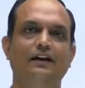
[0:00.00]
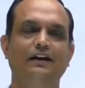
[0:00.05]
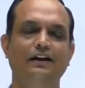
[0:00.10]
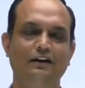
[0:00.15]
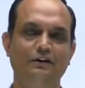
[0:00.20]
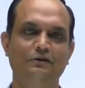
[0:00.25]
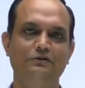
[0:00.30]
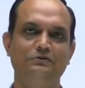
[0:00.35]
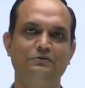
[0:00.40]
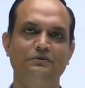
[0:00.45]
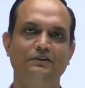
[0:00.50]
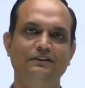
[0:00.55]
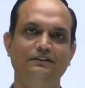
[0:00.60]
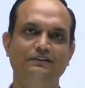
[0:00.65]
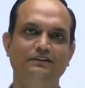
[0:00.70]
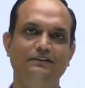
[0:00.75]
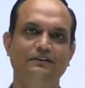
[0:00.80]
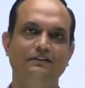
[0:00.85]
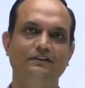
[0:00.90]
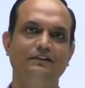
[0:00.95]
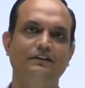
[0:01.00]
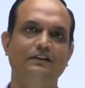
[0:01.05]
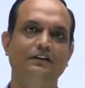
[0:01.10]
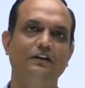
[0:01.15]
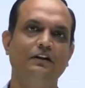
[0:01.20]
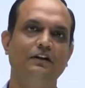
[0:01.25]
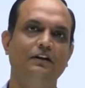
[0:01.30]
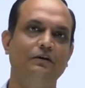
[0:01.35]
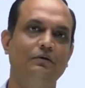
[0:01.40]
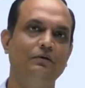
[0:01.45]
Hello students,
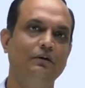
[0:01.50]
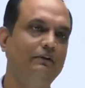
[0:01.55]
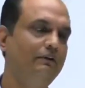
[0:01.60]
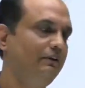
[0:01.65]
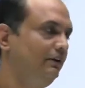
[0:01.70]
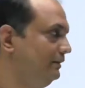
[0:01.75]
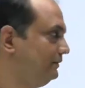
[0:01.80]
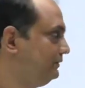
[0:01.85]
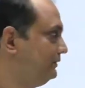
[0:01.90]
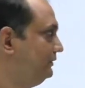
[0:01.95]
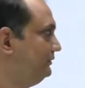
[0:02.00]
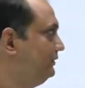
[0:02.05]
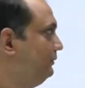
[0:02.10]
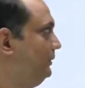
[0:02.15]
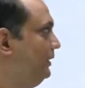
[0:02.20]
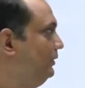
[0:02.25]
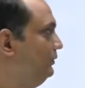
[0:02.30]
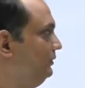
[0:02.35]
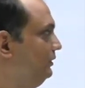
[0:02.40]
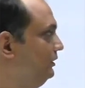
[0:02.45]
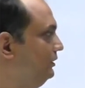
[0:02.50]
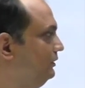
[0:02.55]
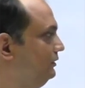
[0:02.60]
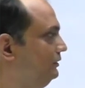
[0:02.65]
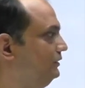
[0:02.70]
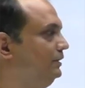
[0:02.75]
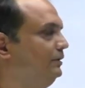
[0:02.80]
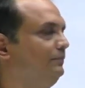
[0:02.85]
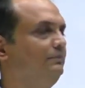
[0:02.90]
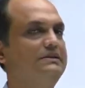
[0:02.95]
today we'll discuss
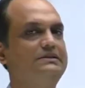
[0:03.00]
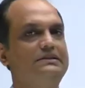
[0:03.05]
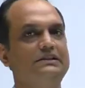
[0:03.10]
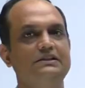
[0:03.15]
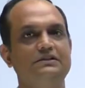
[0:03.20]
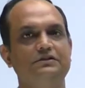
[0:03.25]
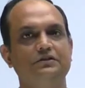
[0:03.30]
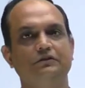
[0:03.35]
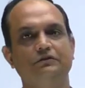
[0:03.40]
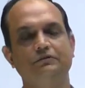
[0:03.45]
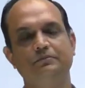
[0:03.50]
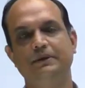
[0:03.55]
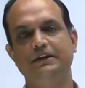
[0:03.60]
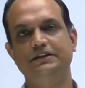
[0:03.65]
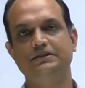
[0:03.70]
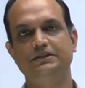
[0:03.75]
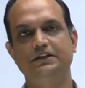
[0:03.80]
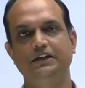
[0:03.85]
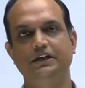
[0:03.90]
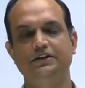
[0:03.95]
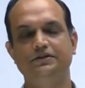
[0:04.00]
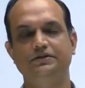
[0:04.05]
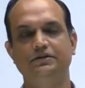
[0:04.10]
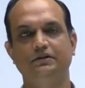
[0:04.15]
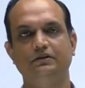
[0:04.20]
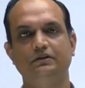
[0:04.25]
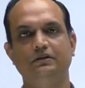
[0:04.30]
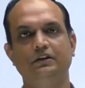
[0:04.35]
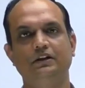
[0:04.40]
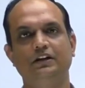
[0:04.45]
about the muscles of mastication.